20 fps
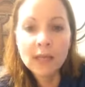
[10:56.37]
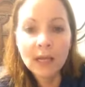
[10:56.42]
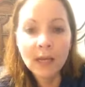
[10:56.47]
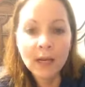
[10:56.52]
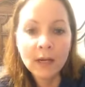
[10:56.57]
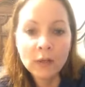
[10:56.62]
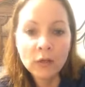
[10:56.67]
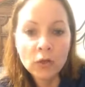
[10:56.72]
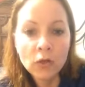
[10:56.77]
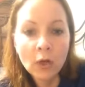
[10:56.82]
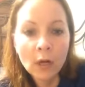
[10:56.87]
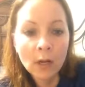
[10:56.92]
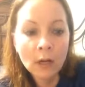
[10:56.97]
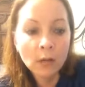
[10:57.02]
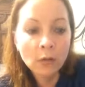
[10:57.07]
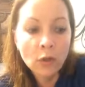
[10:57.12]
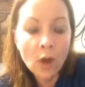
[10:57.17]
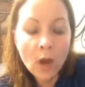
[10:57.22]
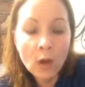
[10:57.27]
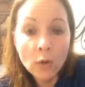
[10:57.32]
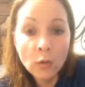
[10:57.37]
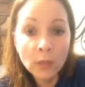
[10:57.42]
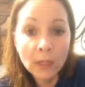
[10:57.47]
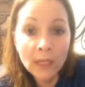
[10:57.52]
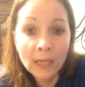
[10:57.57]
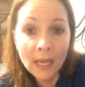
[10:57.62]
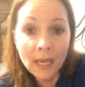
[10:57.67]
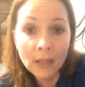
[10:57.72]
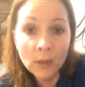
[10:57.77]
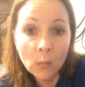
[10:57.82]
And you're going to not only
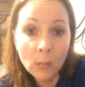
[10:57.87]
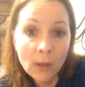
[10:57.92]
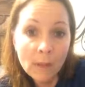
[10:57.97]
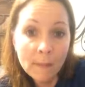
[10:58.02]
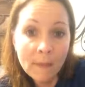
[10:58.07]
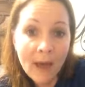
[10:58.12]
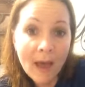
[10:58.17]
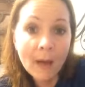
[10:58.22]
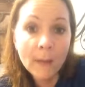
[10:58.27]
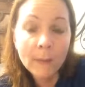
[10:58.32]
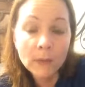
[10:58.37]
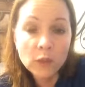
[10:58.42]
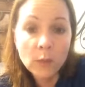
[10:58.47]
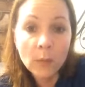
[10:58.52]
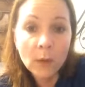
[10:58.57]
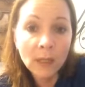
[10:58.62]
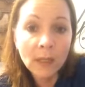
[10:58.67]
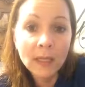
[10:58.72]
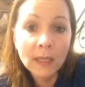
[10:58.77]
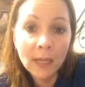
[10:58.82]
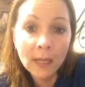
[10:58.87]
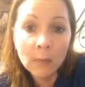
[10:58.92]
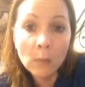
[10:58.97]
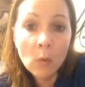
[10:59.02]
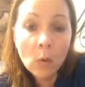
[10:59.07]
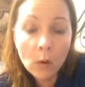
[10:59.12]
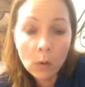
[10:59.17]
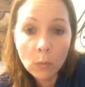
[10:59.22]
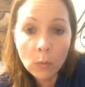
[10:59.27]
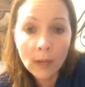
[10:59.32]
gain the weight back, but you'll probably gain
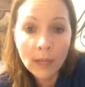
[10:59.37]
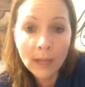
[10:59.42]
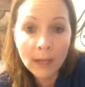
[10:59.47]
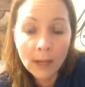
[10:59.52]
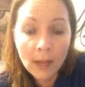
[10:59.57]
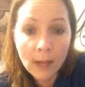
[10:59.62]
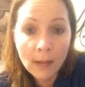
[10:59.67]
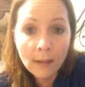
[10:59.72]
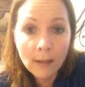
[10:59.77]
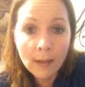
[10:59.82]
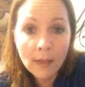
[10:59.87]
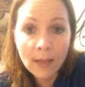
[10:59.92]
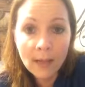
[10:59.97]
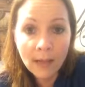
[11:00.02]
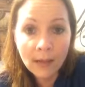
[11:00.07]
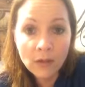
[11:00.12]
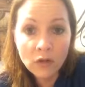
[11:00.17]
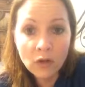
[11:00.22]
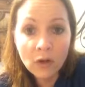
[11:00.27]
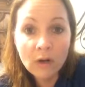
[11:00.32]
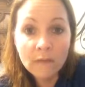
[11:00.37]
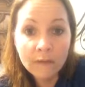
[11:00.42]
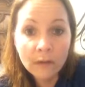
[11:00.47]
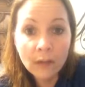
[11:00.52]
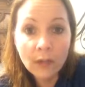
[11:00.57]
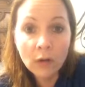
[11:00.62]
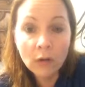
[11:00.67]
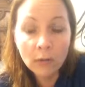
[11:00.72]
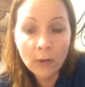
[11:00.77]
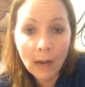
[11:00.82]
more weight, and you're going to feel
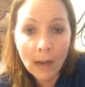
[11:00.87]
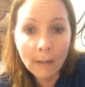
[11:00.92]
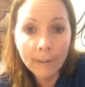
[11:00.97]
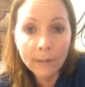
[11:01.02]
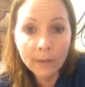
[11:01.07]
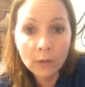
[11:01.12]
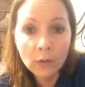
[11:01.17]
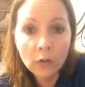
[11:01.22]
like crap